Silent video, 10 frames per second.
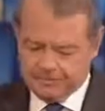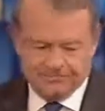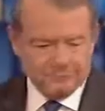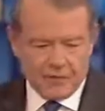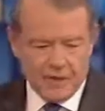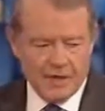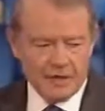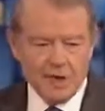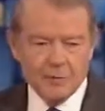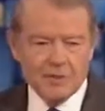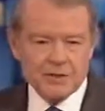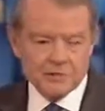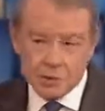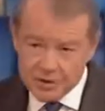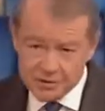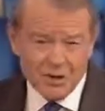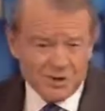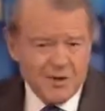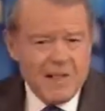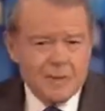Of an economy that's, where there's
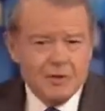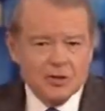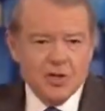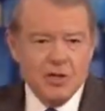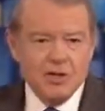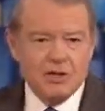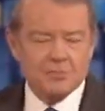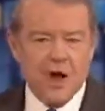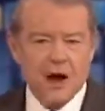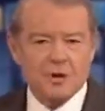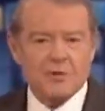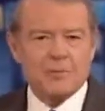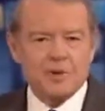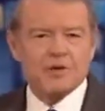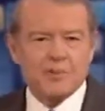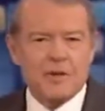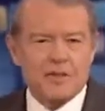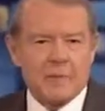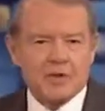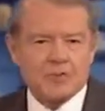not that much earning power and people not
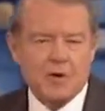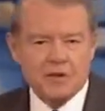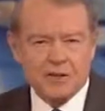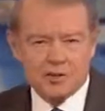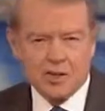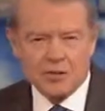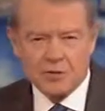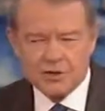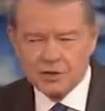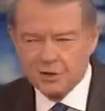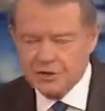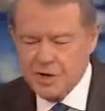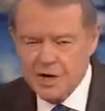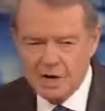spending that much money in those kind of restaurants.